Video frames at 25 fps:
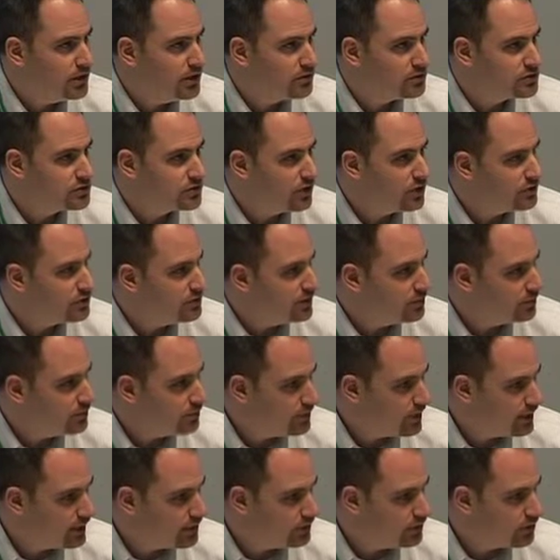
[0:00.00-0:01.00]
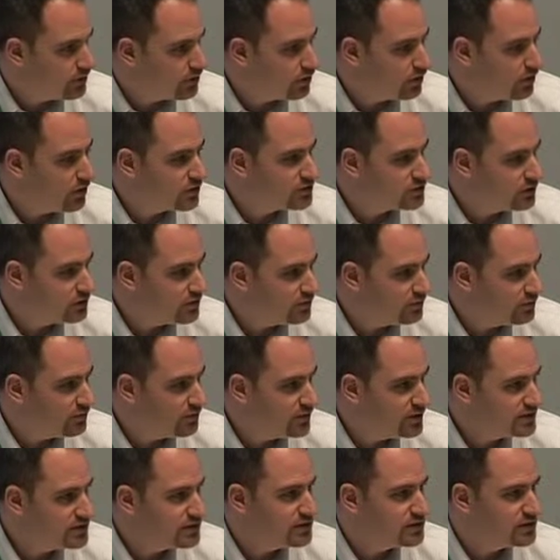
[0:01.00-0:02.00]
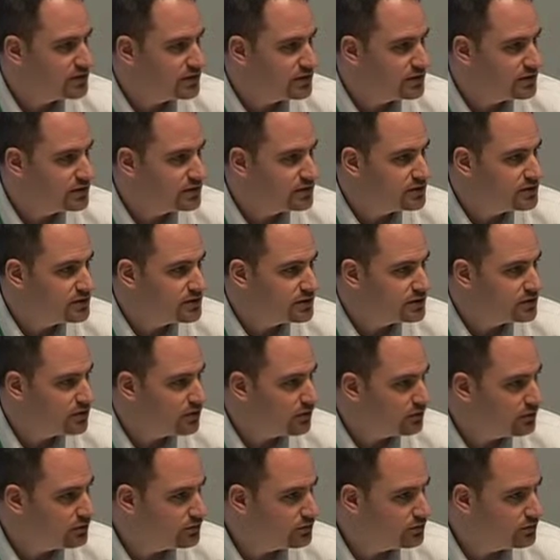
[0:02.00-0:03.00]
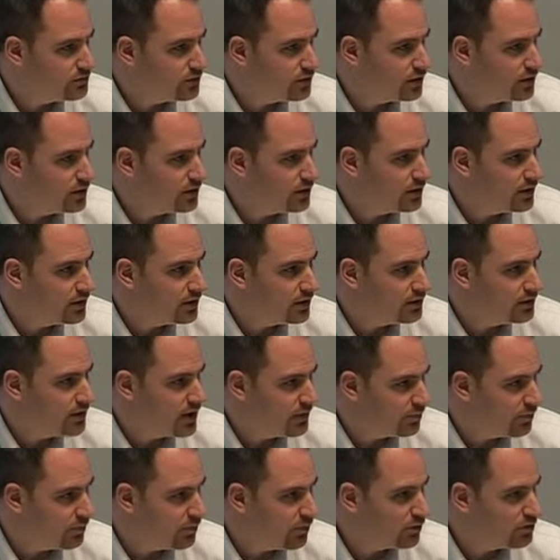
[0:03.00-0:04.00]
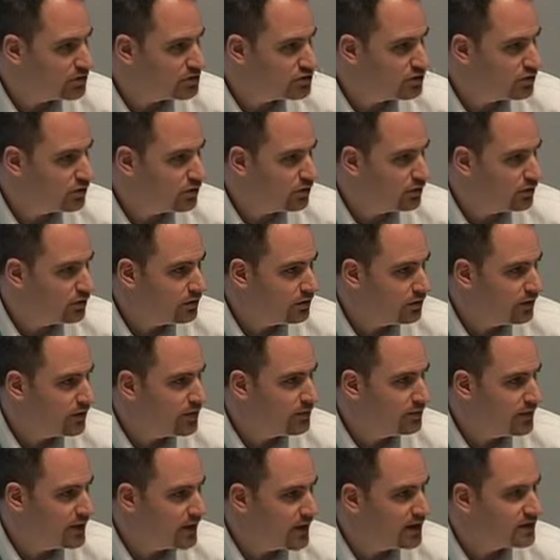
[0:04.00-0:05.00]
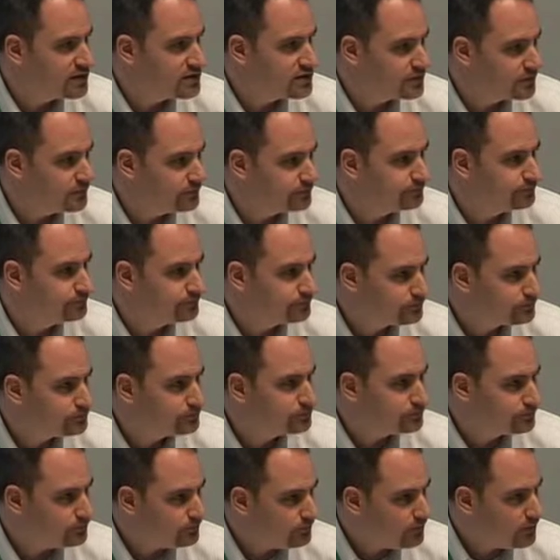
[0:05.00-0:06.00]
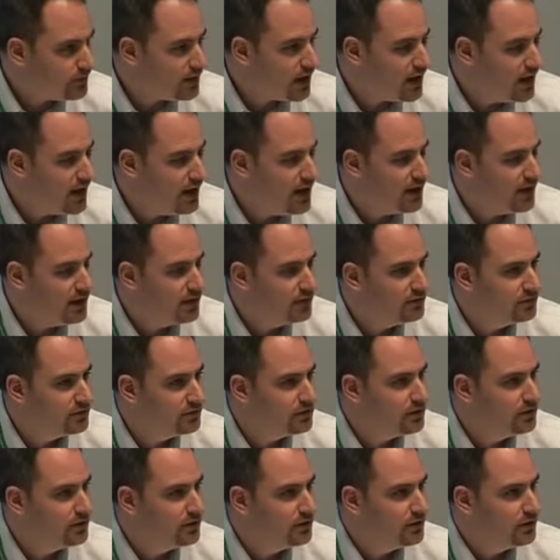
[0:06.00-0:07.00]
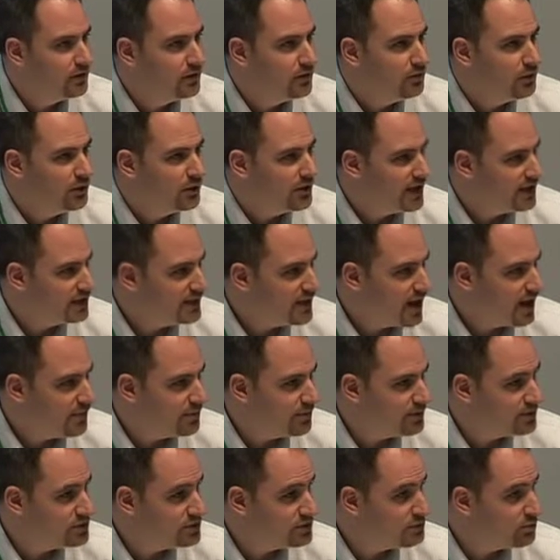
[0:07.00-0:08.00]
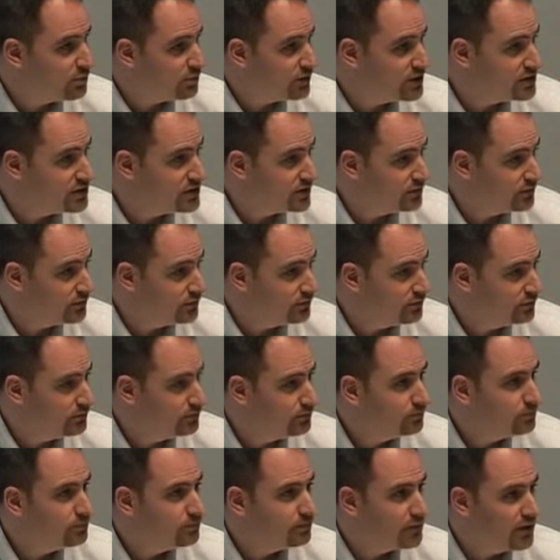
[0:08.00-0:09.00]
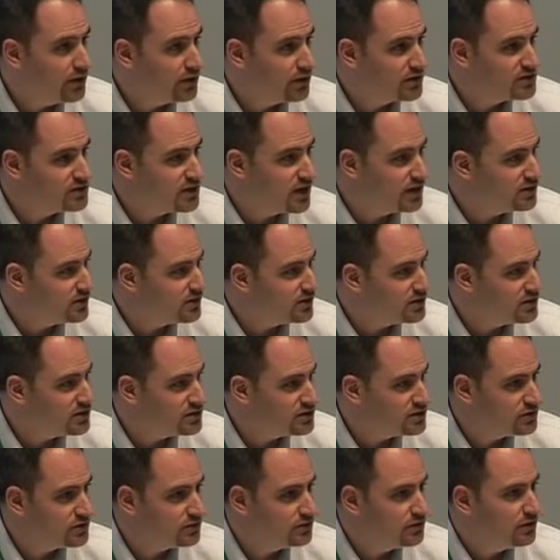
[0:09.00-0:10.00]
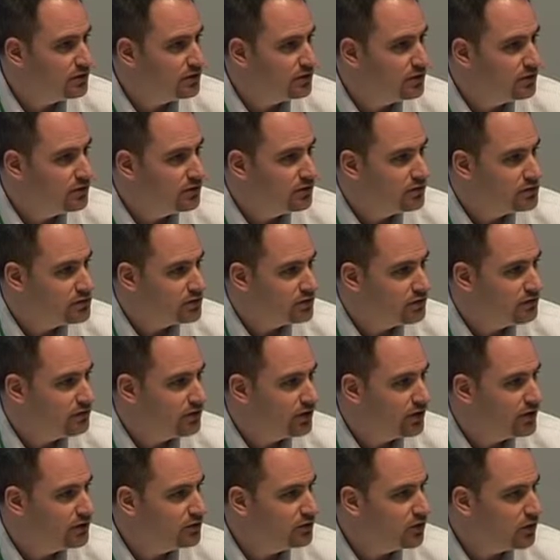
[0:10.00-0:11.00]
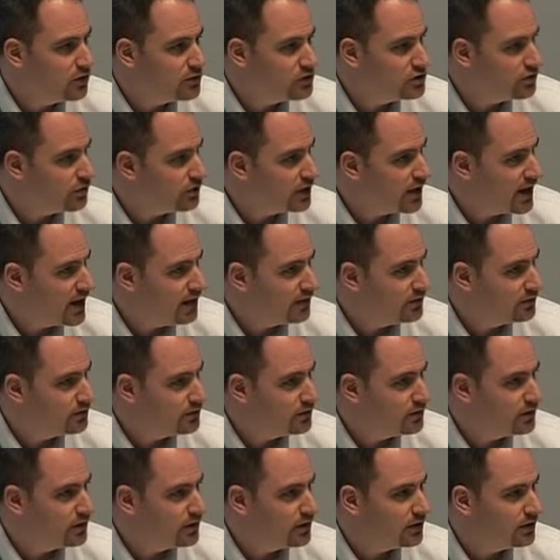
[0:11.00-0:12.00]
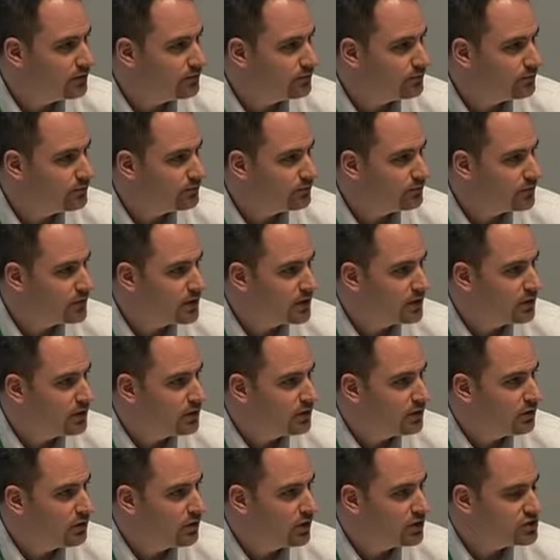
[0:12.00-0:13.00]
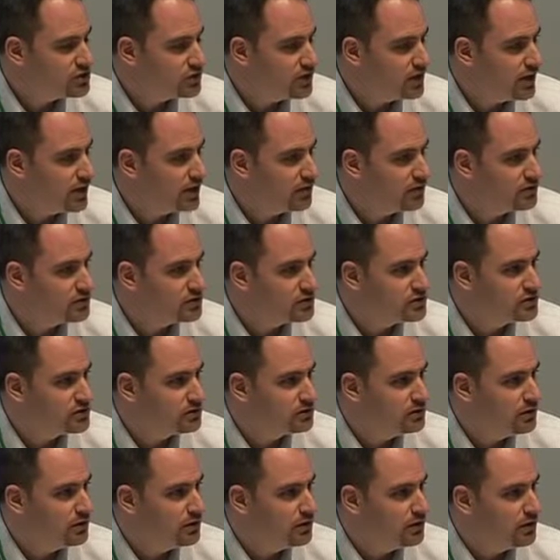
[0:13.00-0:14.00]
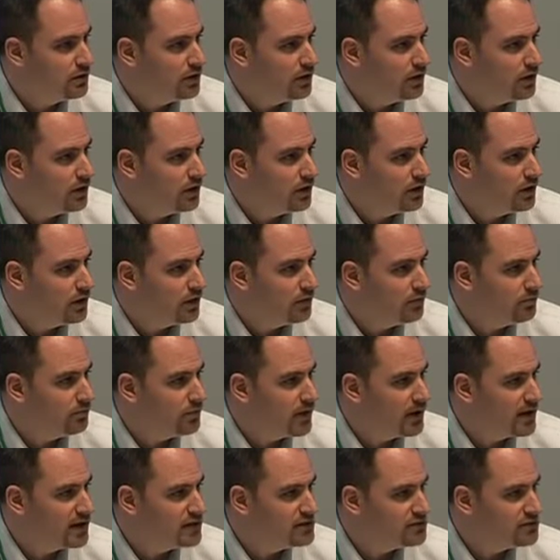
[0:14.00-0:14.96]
started to implement across our different businesses is called Net Promoter Score, or NPS. And we like that because it's pretty simple. It's not these sort of very long, drawn-out questionnaires, and